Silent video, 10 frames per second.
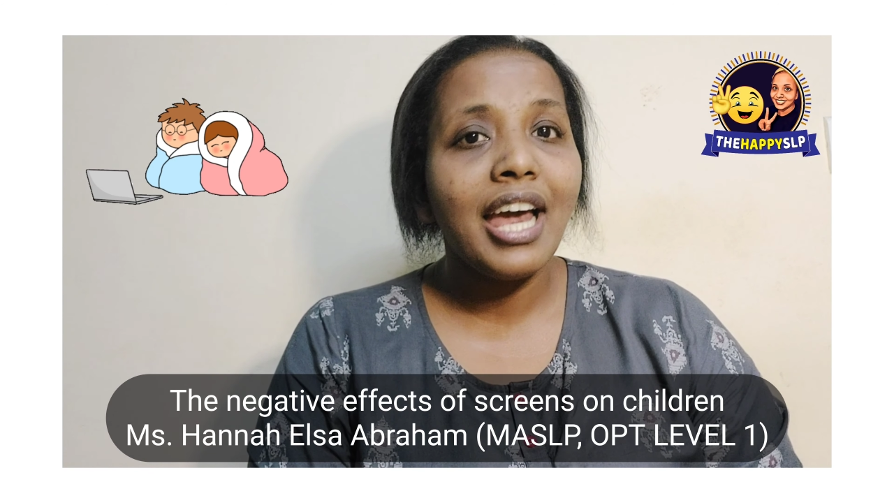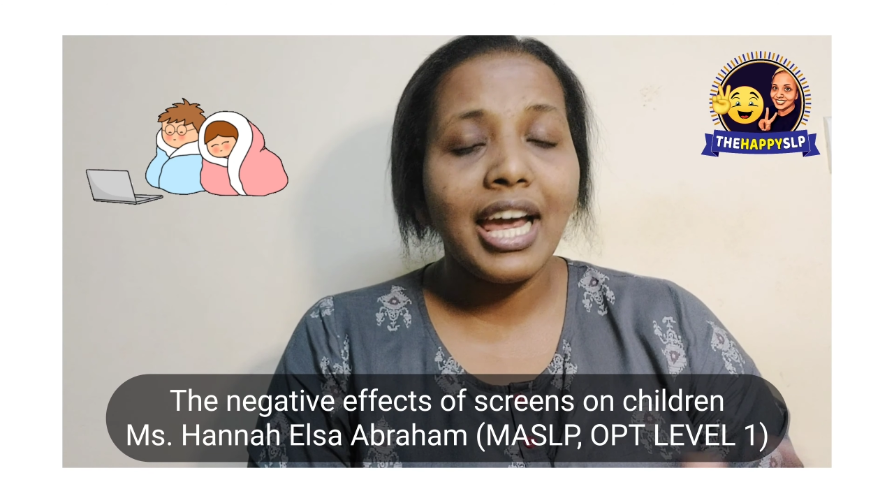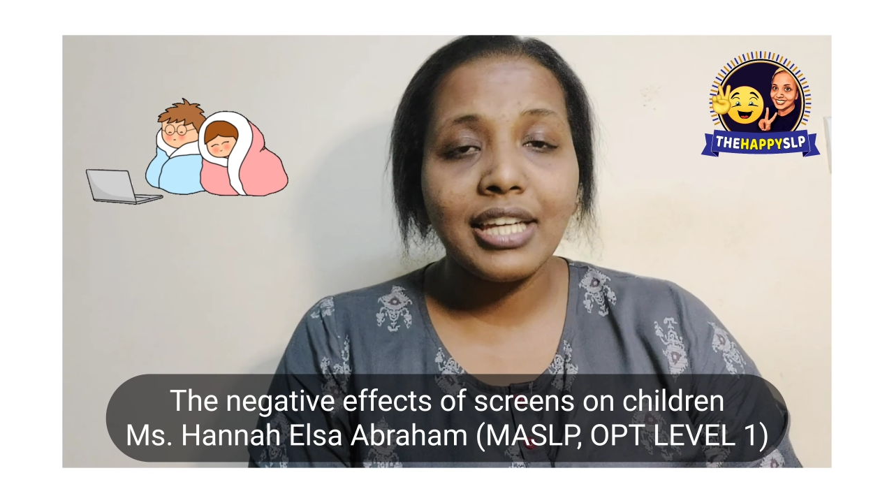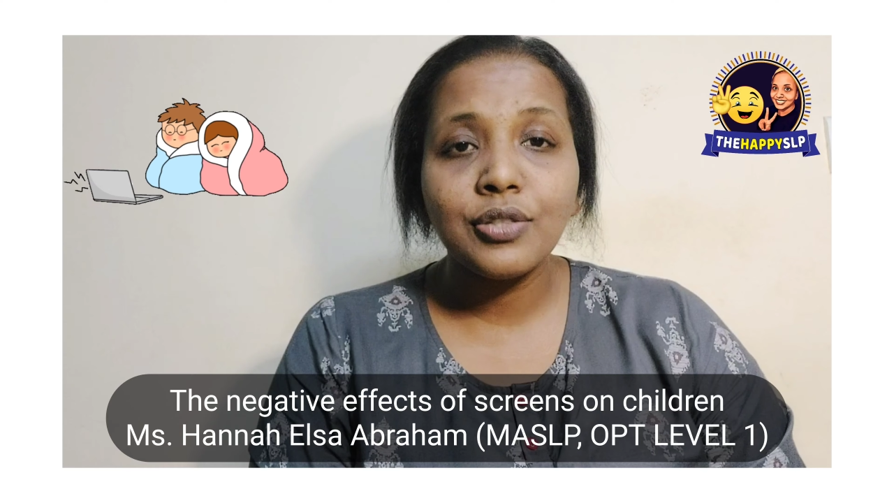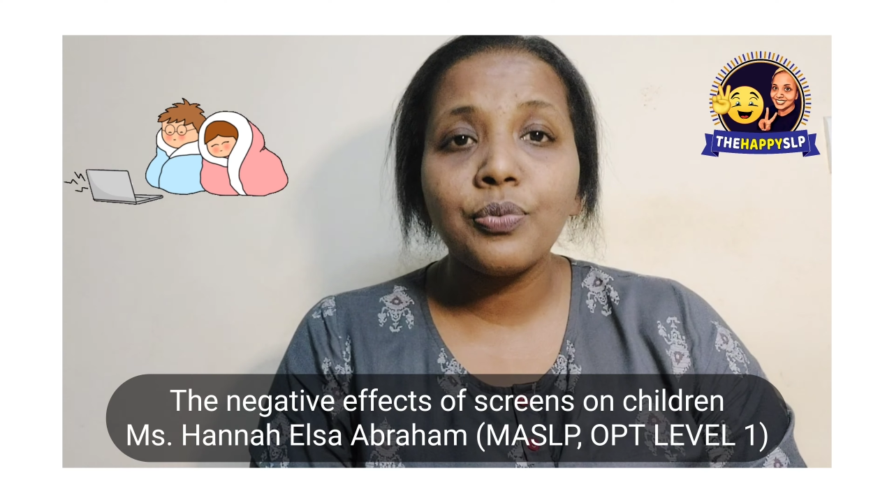
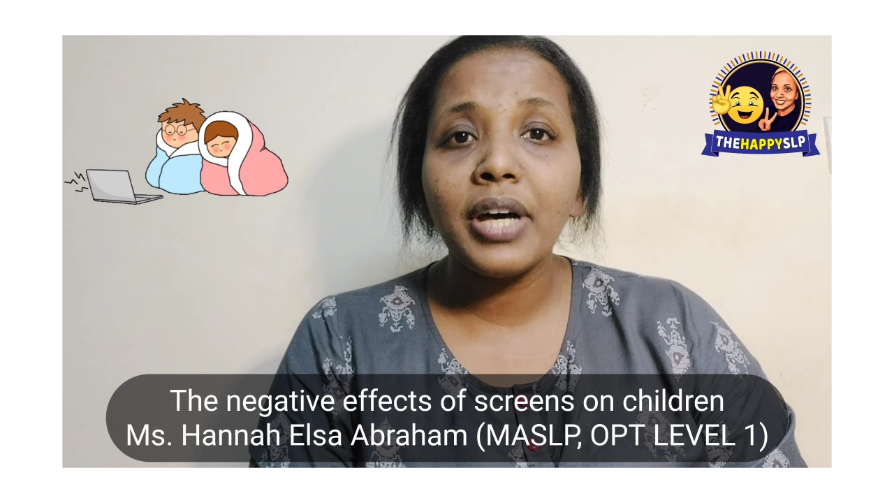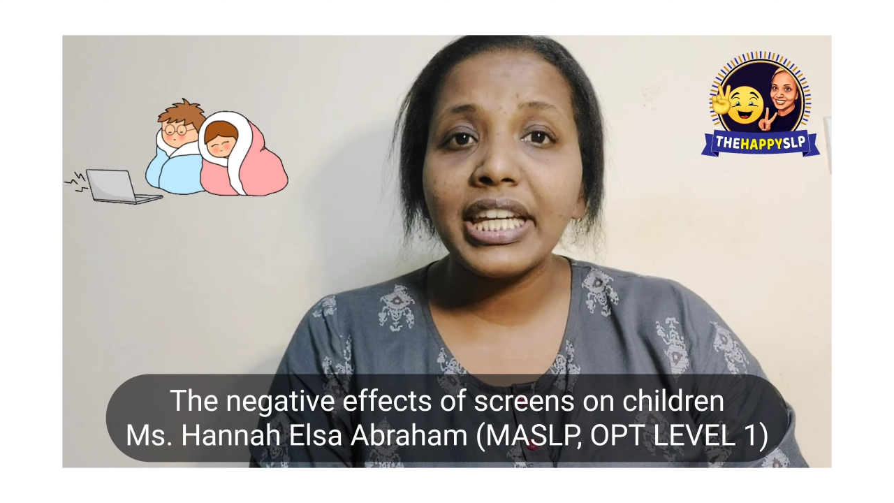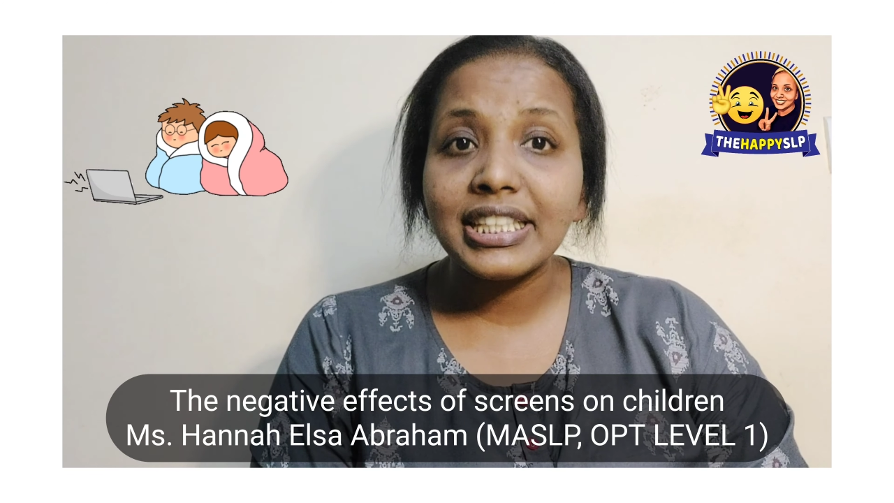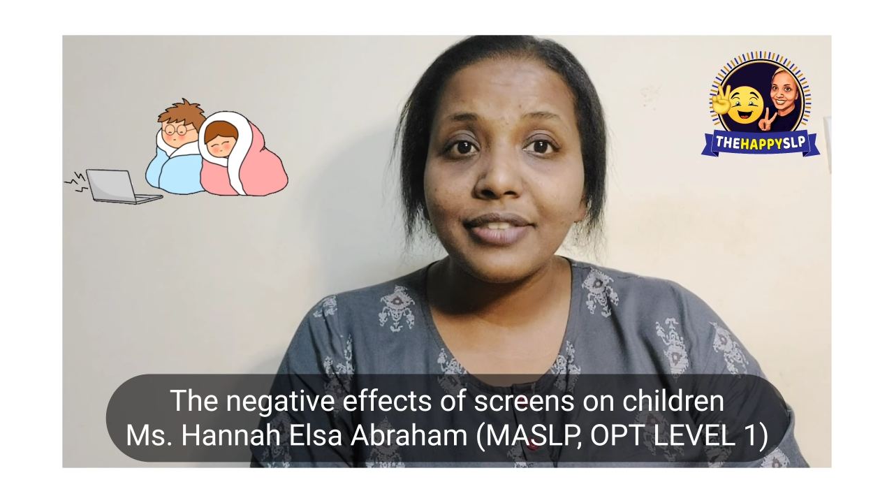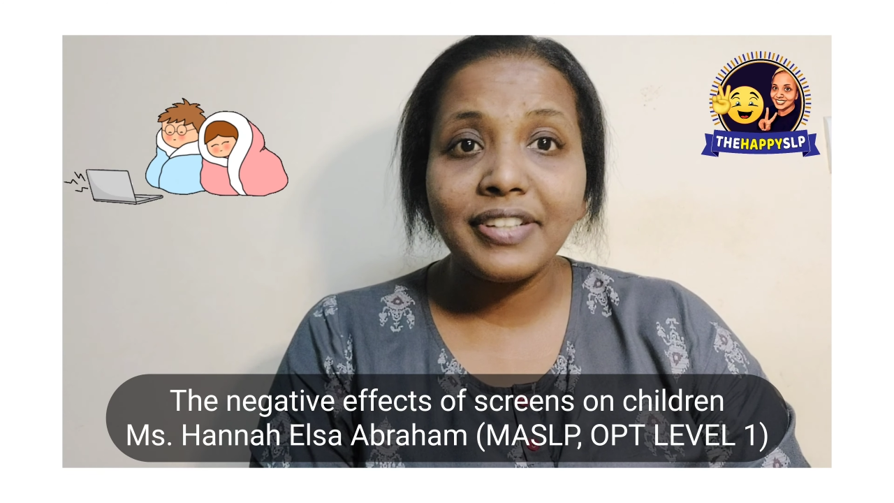and why
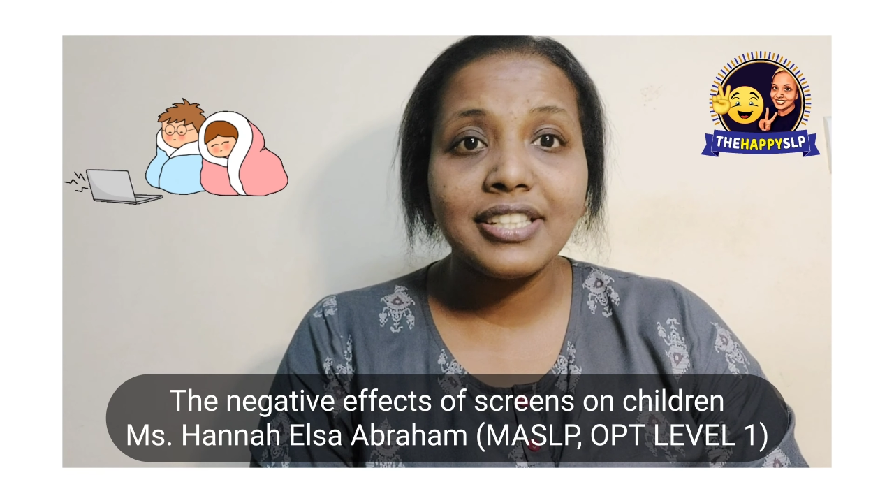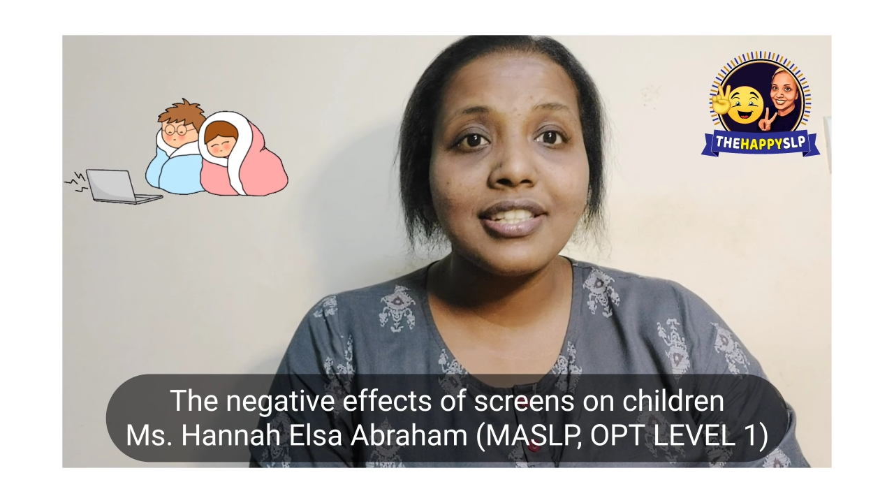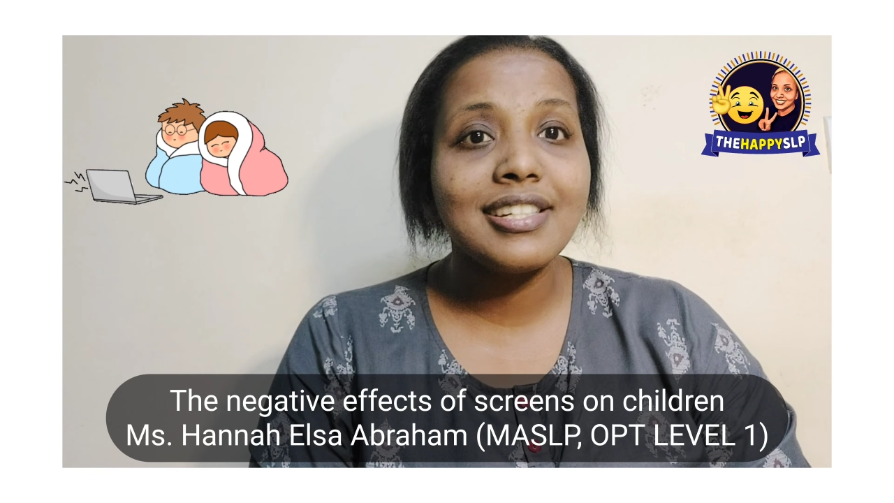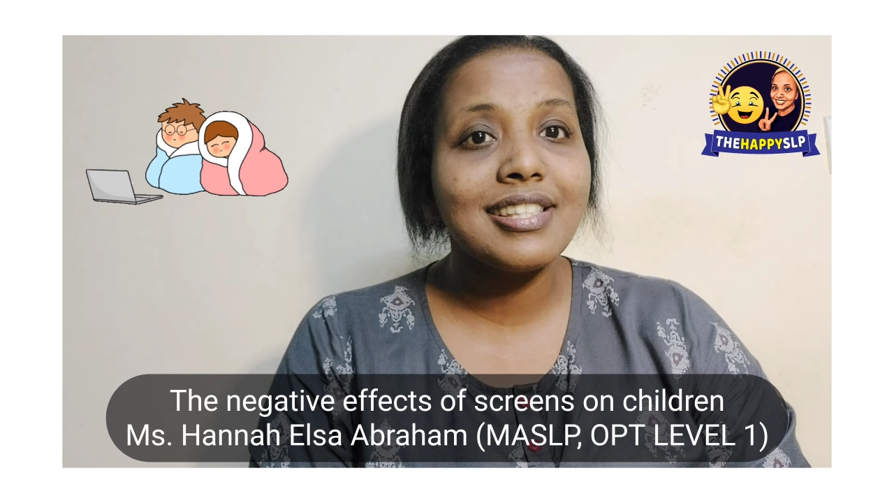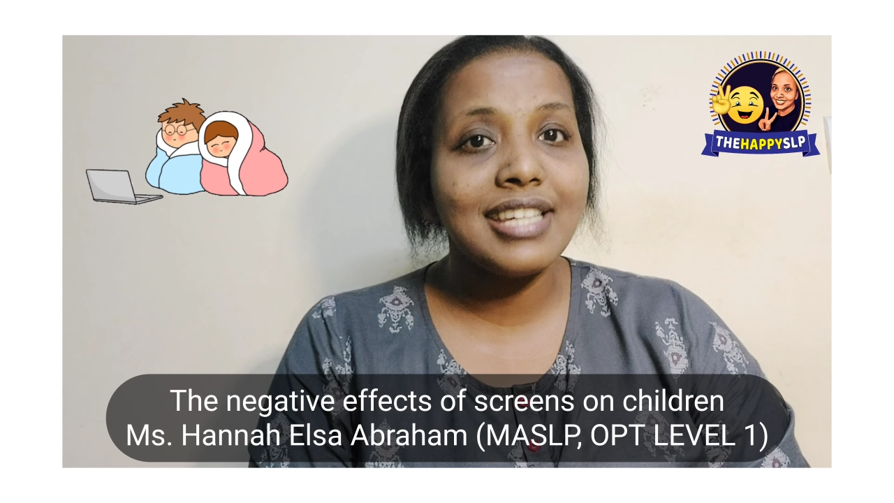
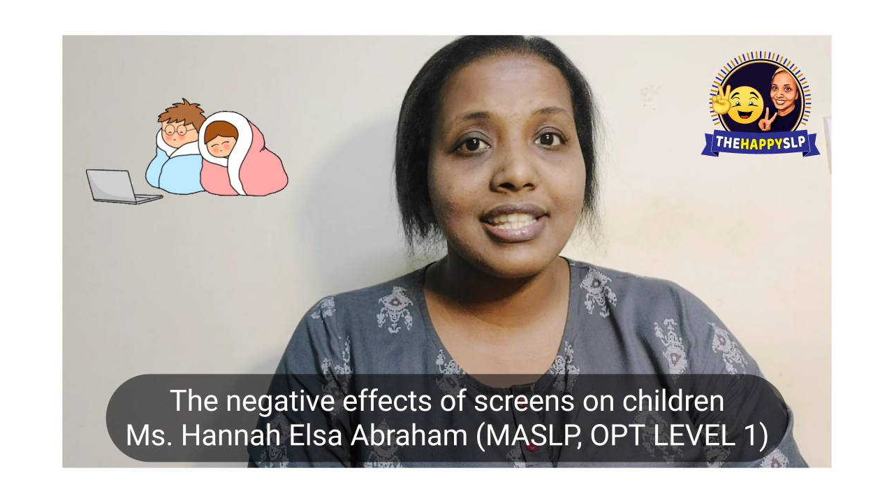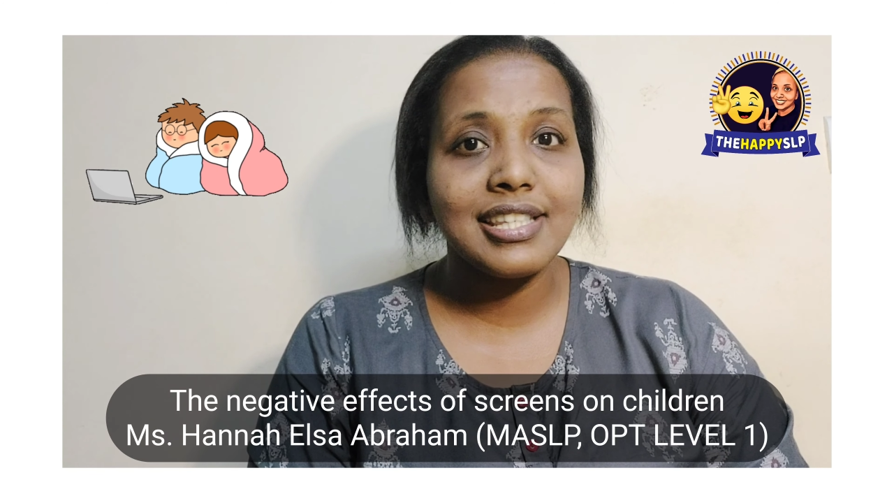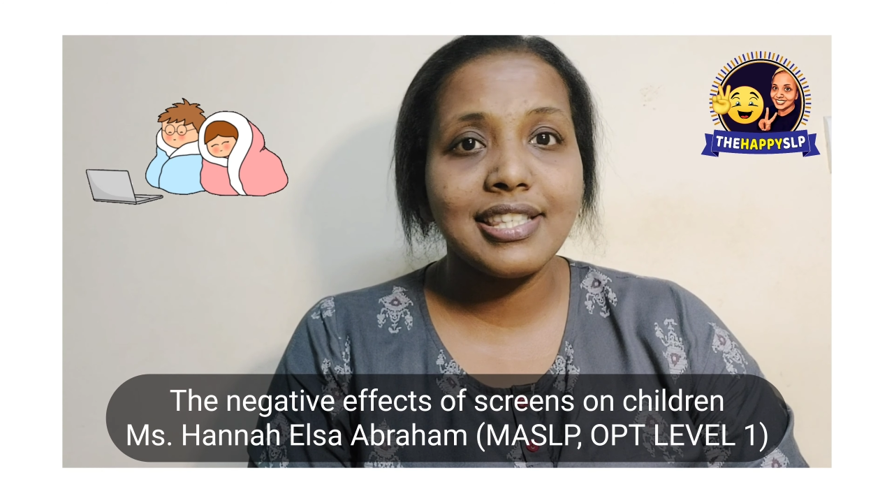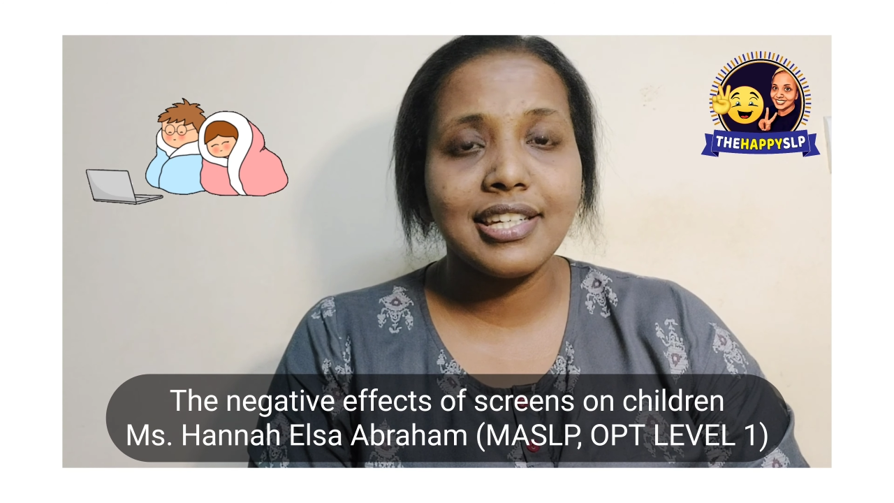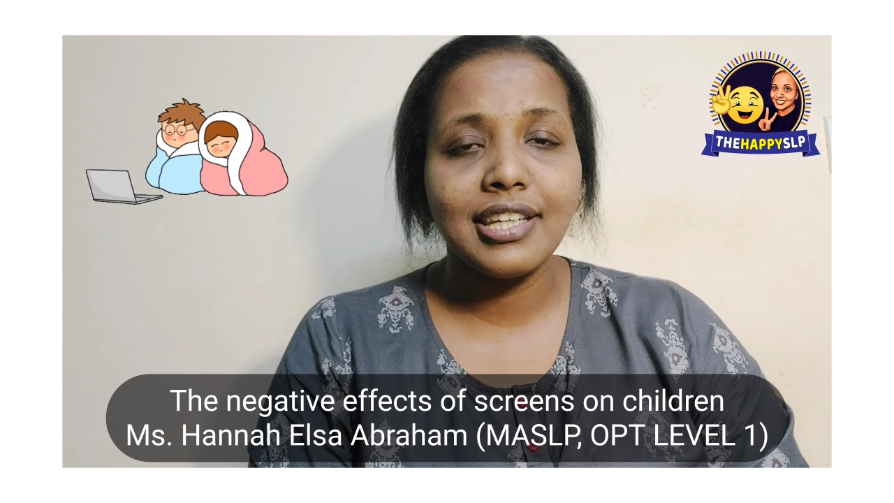intervention is
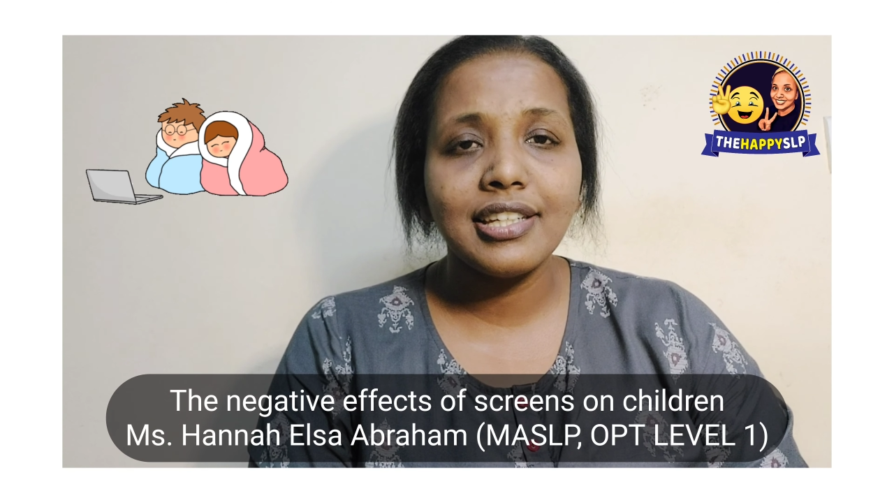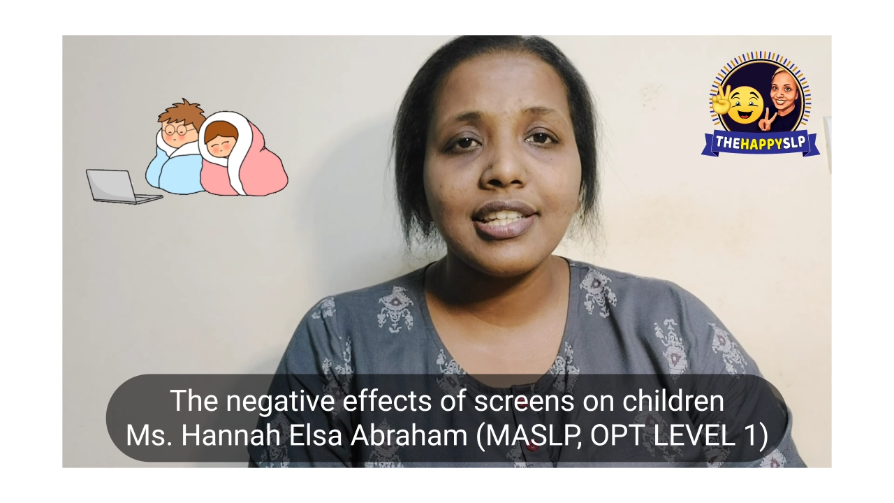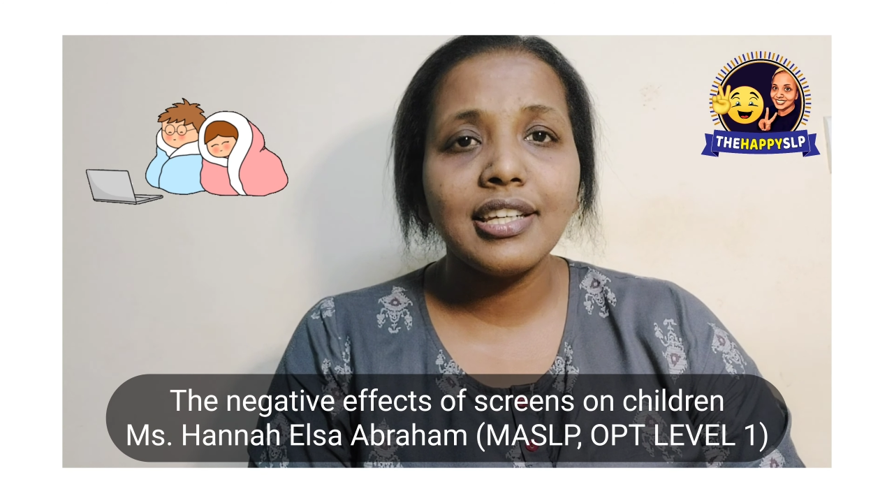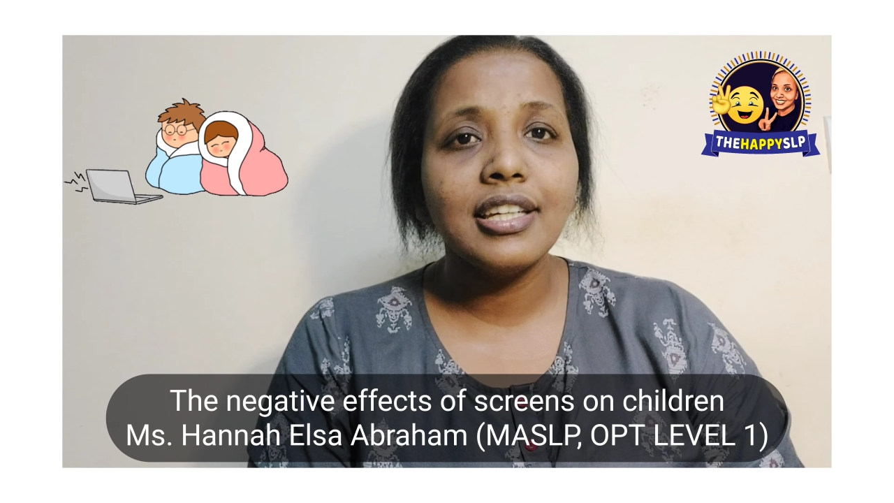necessary.